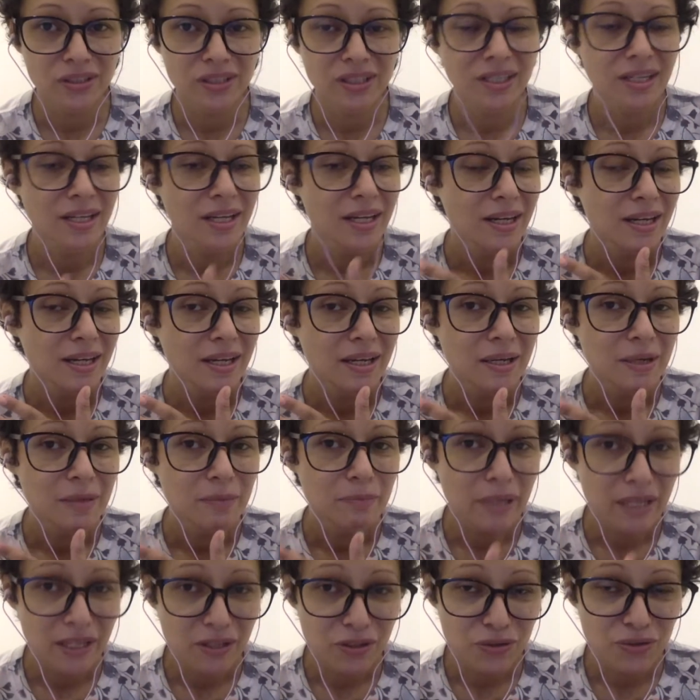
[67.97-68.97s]

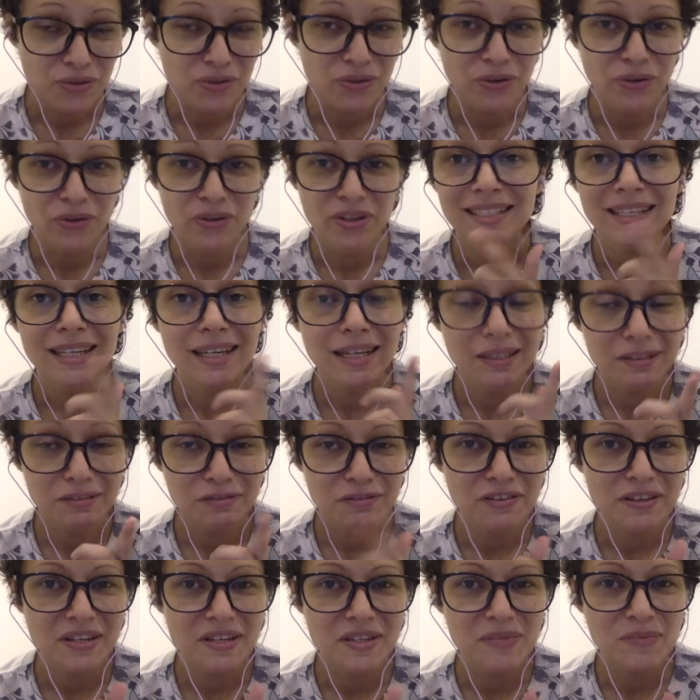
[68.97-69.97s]
Patreon and
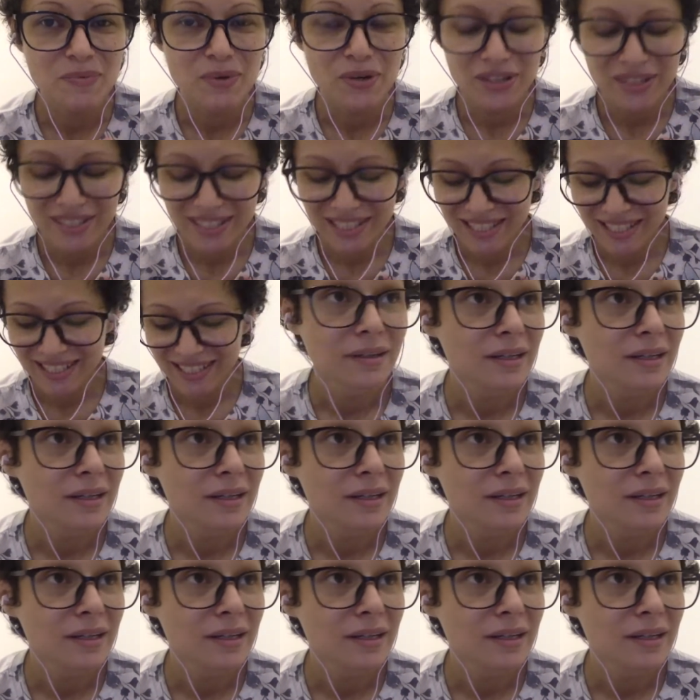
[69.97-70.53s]
Facebook.